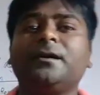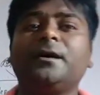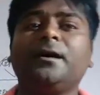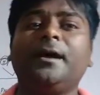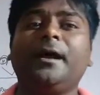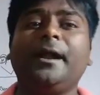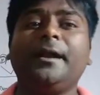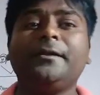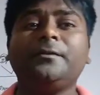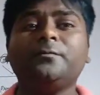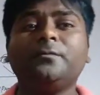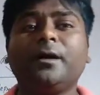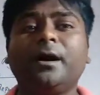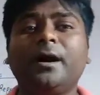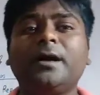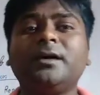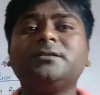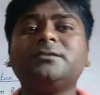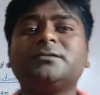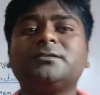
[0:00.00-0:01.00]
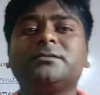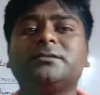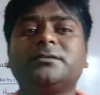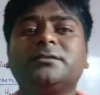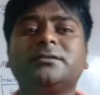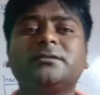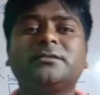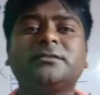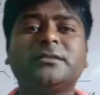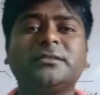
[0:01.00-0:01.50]
advanced
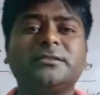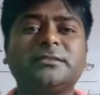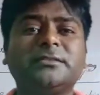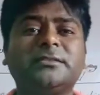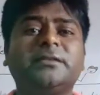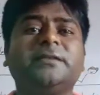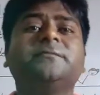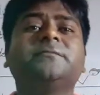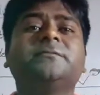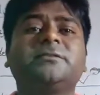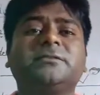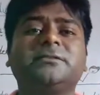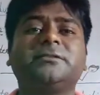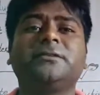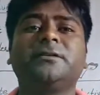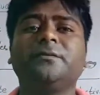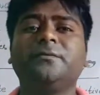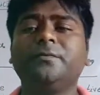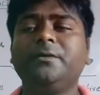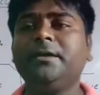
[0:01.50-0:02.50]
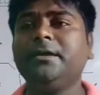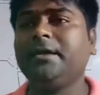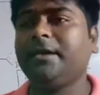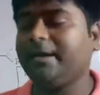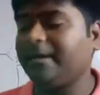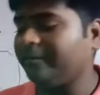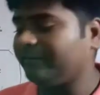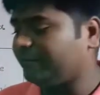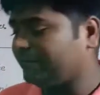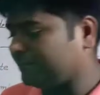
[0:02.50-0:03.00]
systems we
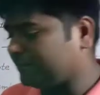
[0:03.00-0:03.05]
have